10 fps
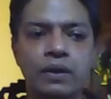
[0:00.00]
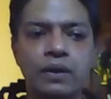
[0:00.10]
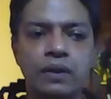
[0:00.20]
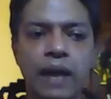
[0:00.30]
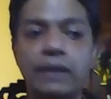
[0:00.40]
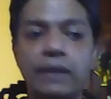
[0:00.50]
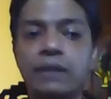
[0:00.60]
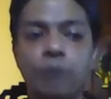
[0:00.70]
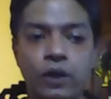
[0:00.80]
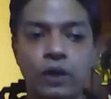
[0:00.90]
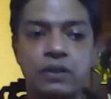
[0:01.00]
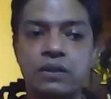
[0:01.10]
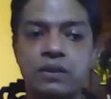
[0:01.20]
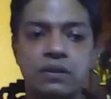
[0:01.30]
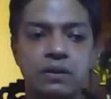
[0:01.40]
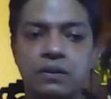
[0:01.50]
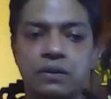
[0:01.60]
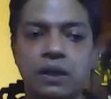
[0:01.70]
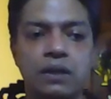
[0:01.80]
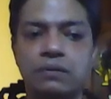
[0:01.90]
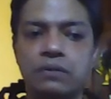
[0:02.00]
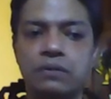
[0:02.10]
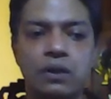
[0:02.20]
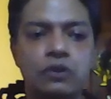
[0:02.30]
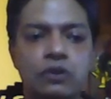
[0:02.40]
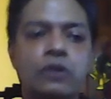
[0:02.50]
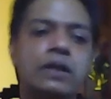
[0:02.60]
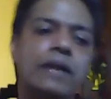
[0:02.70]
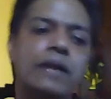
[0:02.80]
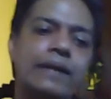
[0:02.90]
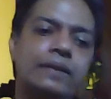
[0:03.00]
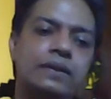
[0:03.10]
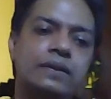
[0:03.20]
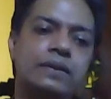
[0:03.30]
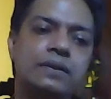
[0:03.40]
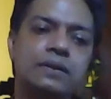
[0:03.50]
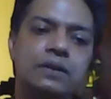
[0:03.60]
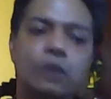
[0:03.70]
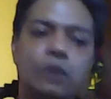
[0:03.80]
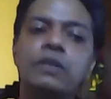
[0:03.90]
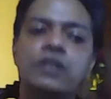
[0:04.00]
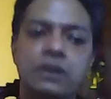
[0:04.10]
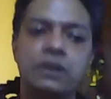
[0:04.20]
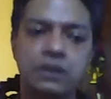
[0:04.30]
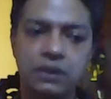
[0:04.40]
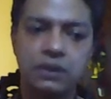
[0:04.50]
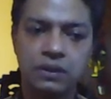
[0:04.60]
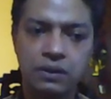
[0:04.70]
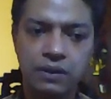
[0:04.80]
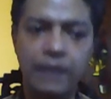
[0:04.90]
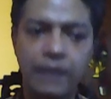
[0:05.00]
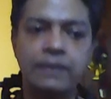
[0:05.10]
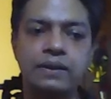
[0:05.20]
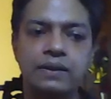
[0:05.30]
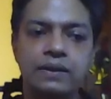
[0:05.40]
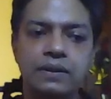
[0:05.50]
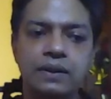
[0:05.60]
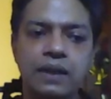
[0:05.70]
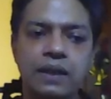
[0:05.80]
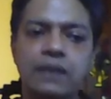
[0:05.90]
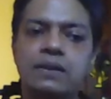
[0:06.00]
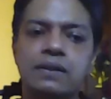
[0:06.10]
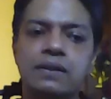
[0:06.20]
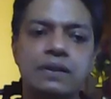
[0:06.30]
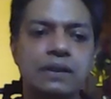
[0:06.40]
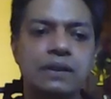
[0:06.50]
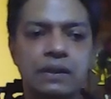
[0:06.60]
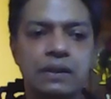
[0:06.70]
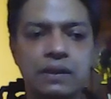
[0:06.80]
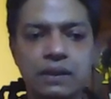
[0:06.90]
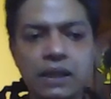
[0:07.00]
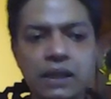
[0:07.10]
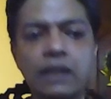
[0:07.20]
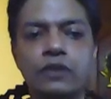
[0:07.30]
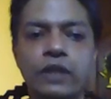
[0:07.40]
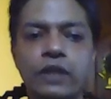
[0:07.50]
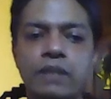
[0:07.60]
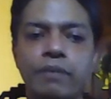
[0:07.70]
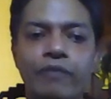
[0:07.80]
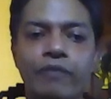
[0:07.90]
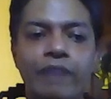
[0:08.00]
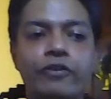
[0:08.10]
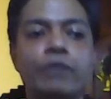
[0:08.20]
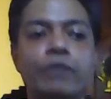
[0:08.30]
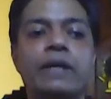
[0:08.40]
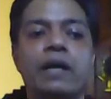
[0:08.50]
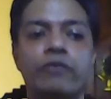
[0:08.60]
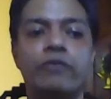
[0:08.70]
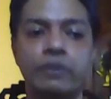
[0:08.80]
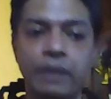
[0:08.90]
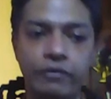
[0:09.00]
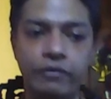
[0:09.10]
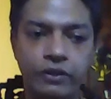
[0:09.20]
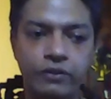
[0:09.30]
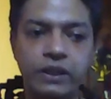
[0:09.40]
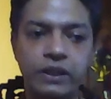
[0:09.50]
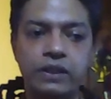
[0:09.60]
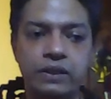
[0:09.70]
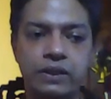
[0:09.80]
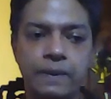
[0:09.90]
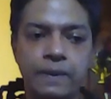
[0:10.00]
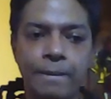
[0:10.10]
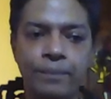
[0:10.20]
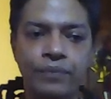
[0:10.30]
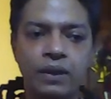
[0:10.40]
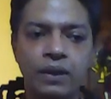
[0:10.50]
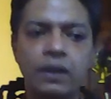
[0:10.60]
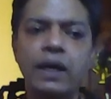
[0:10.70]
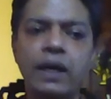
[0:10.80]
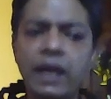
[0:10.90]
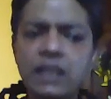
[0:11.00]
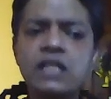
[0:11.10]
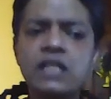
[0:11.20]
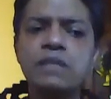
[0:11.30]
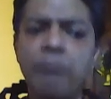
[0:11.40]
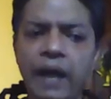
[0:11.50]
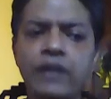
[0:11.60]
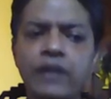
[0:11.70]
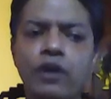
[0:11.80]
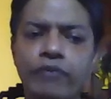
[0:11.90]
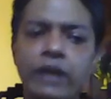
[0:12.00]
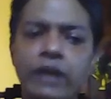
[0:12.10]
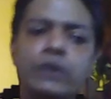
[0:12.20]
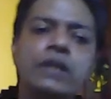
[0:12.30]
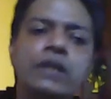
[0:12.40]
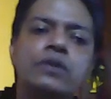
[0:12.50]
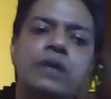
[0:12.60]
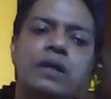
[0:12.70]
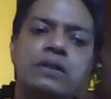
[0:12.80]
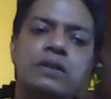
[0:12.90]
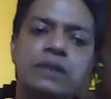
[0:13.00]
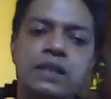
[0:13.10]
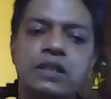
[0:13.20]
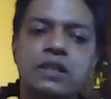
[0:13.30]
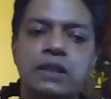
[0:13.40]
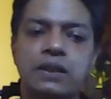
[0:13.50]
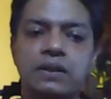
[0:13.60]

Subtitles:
At other points, the authorial narrator, the omniscient narrator, is eager to exemplify phenomena for the benefit of the readers. in spite of alluding to the sinister,